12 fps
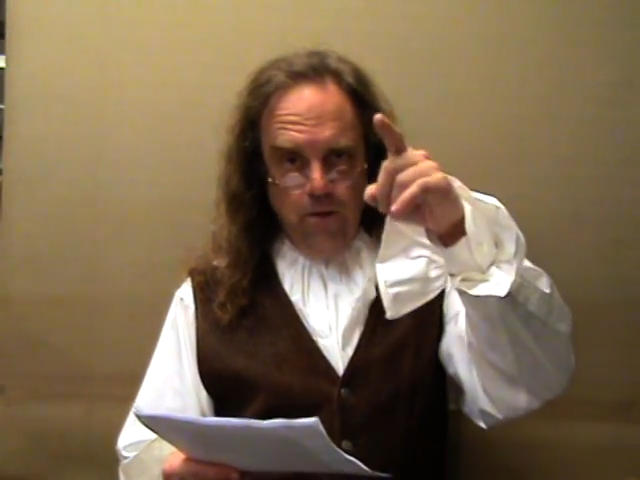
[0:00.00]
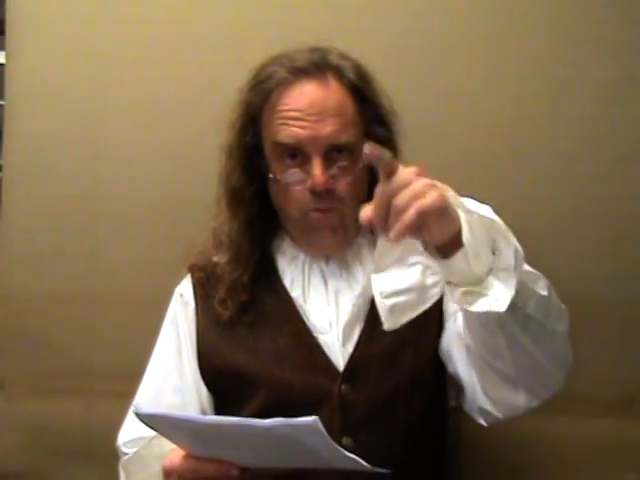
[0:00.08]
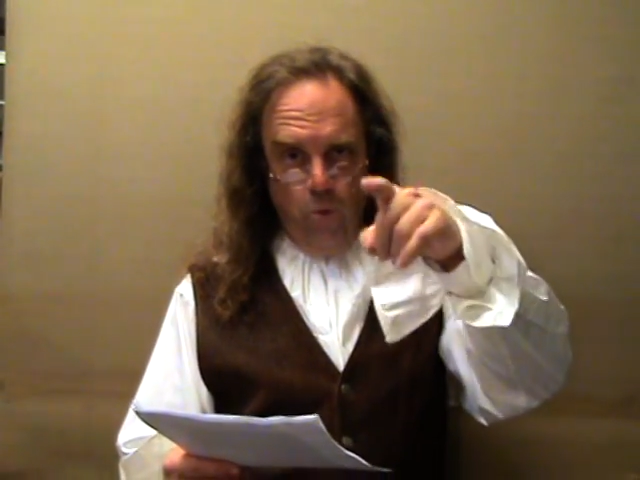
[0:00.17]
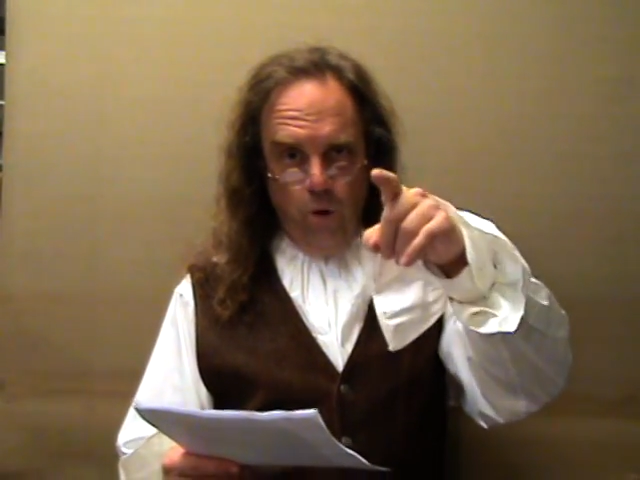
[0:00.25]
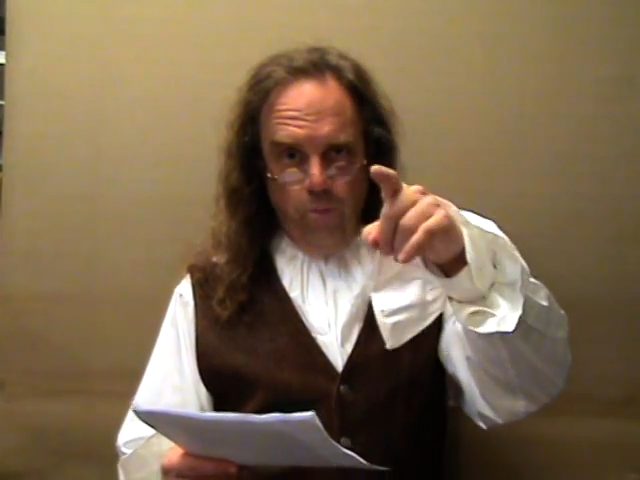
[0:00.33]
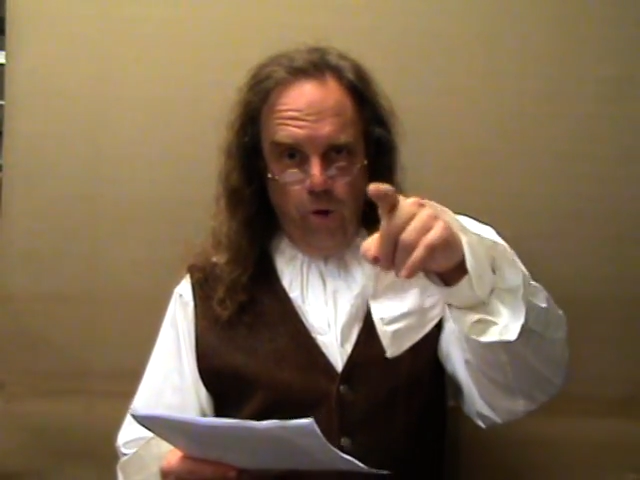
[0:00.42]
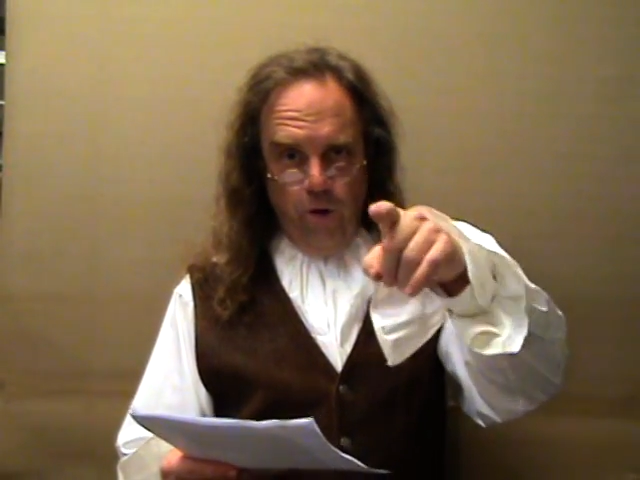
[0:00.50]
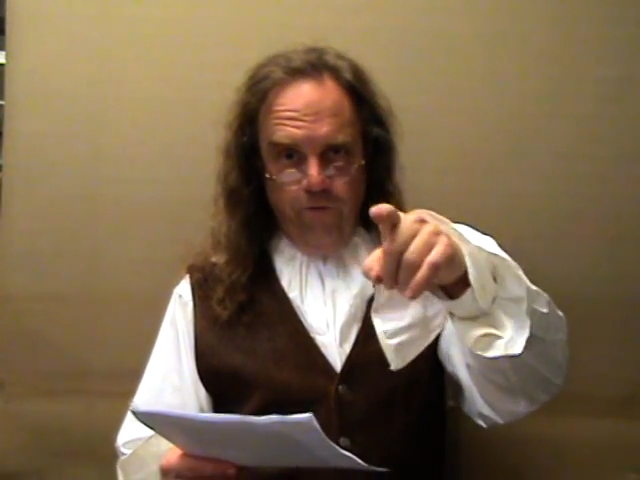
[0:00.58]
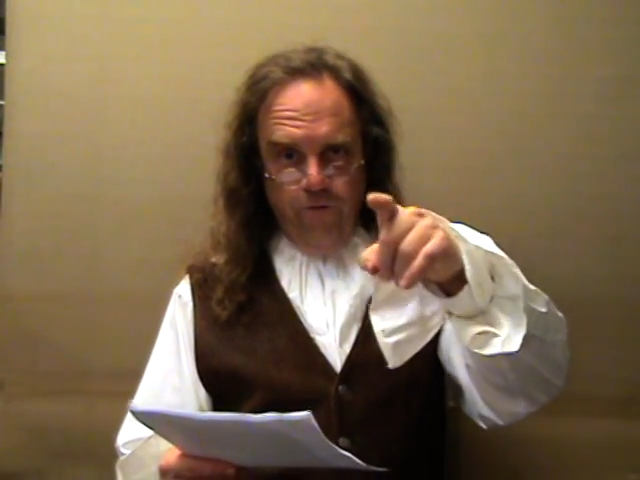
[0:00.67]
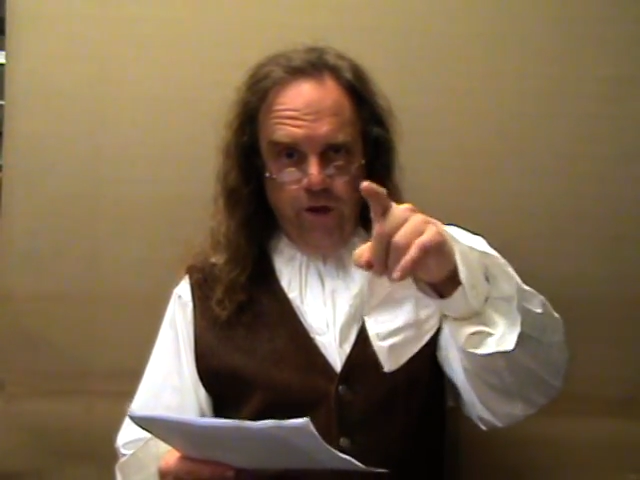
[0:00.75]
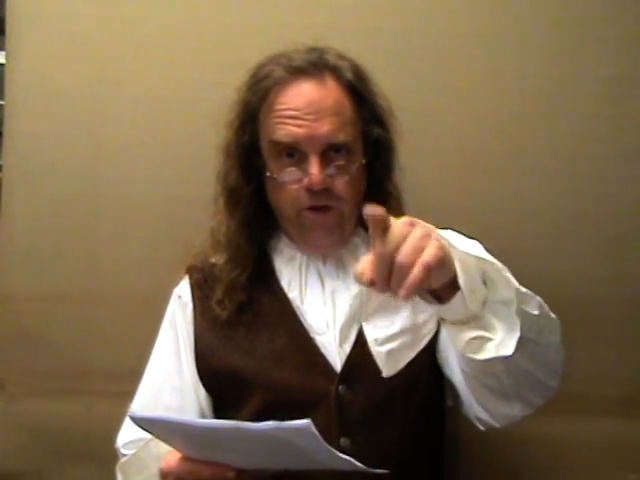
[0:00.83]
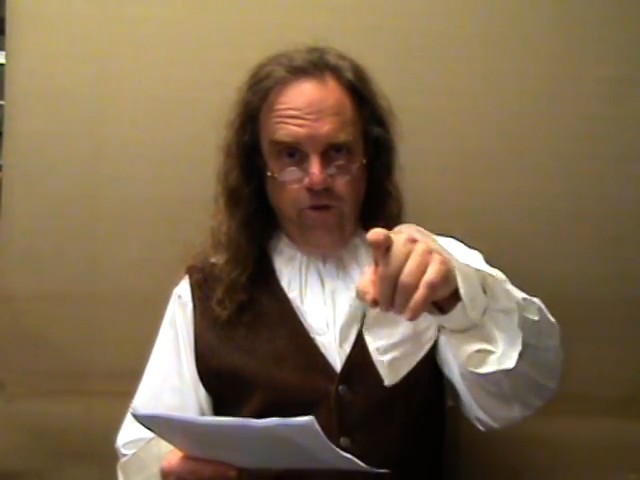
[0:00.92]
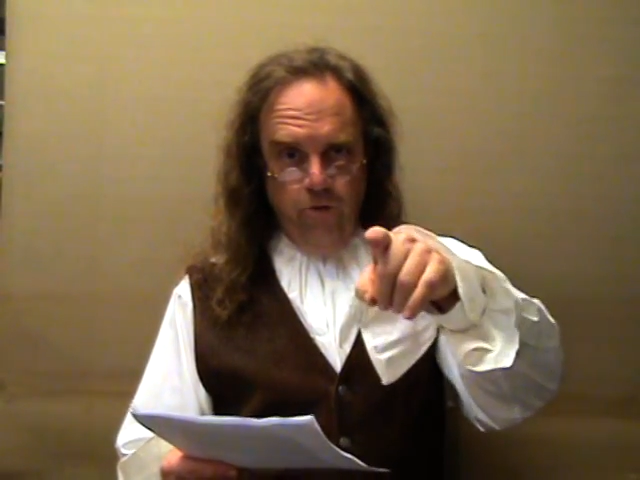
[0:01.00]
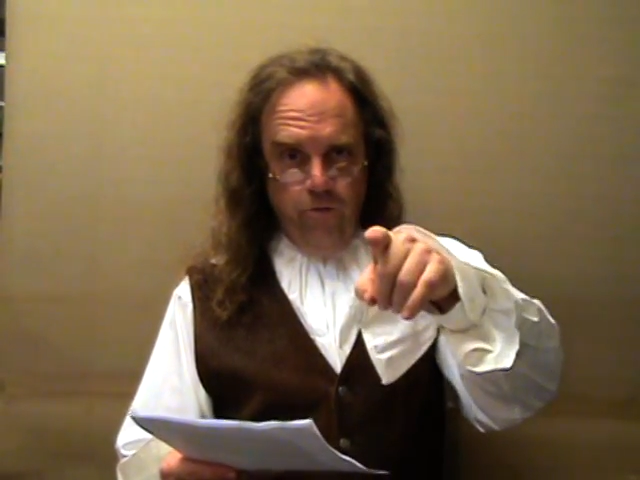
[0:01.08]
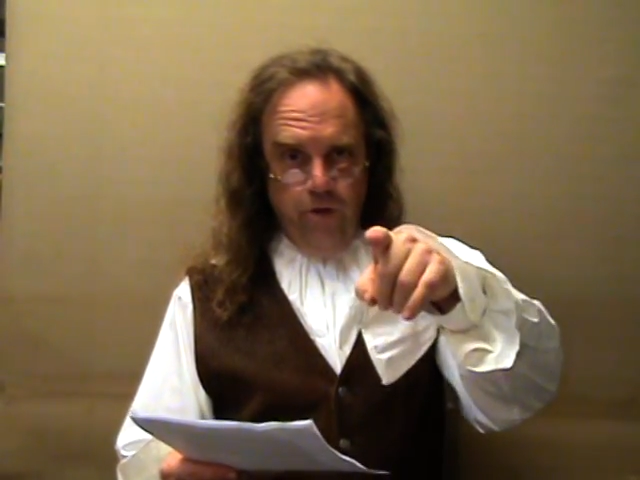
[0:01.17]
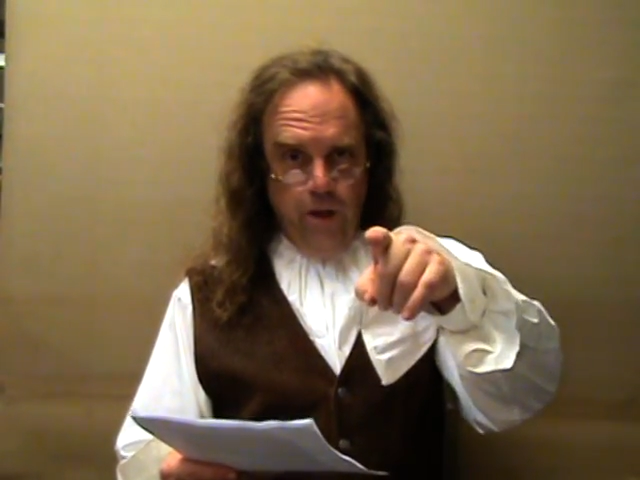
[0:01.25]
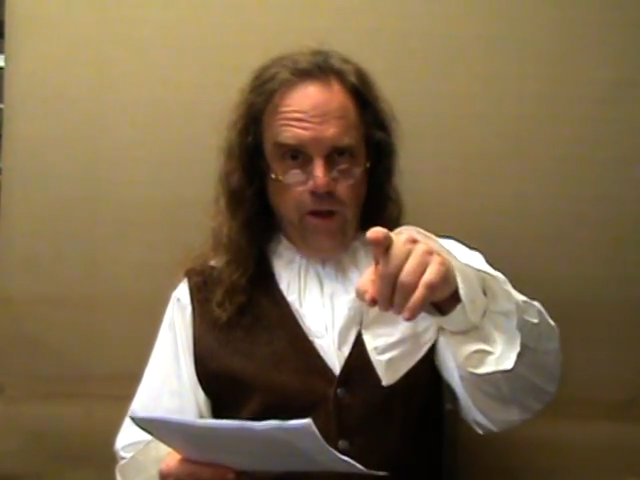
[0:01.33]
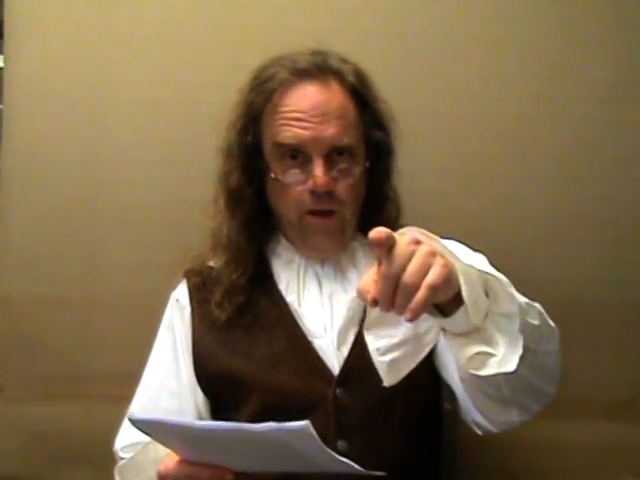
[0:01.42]
more perfect
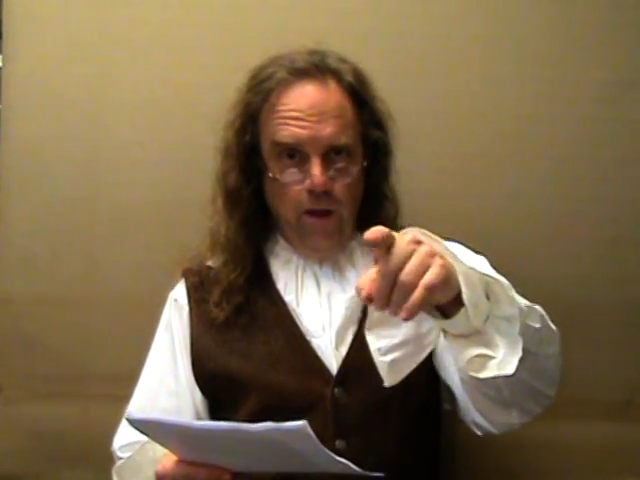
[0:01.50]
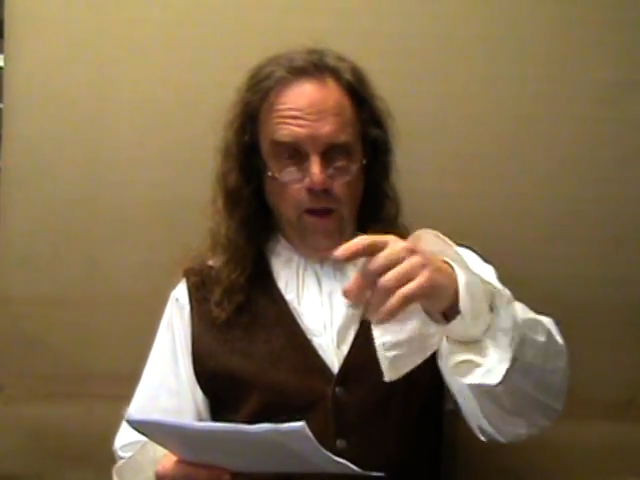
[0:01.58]
union